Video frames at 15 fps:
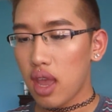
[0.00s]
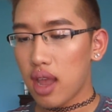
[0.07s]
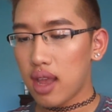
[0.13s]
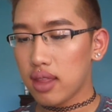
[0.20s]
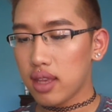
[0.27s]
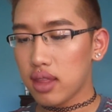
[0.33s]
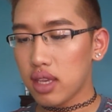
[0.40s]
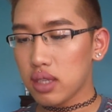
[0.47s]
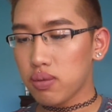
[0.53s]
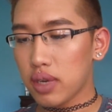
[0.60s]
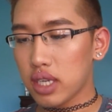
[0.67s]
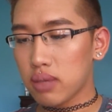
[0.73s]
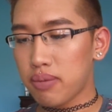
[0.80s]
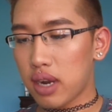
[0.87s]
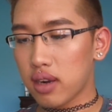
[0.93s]
And then this one
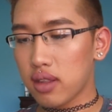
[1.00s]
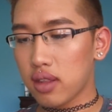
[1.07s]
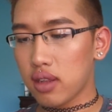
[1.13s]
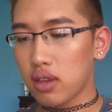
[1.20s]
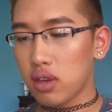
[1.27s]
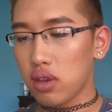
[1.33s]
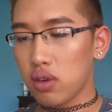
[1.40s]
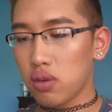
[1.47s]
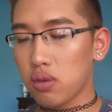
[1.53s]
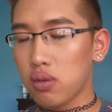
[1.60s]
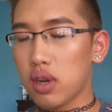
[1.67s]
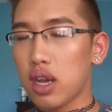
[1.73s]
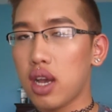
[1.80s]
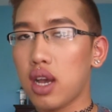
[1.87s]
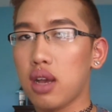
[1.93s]
is part of the new
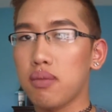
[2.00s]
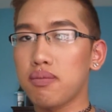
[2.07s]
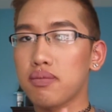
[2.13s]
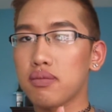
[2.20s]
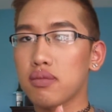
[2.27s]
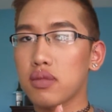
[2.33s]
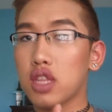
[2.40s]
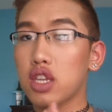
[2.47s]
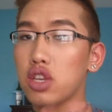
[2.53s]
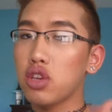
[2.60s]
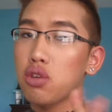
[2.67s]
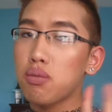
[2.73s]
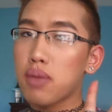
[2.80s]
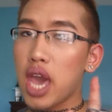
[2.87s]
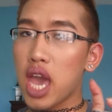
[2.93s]

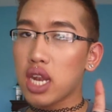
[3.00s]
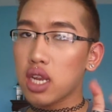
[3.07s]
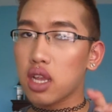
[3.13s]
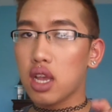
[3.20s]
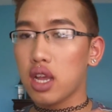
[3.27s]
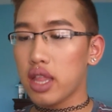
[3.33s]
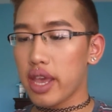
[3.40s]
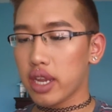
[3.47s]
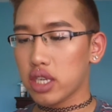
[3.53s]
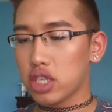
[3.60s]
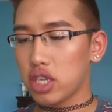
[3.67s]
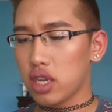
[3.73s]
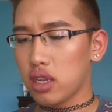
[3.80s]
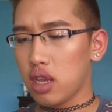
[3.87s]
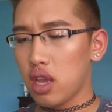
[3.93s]
matte
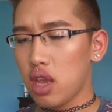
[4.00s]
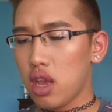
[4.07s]
collection,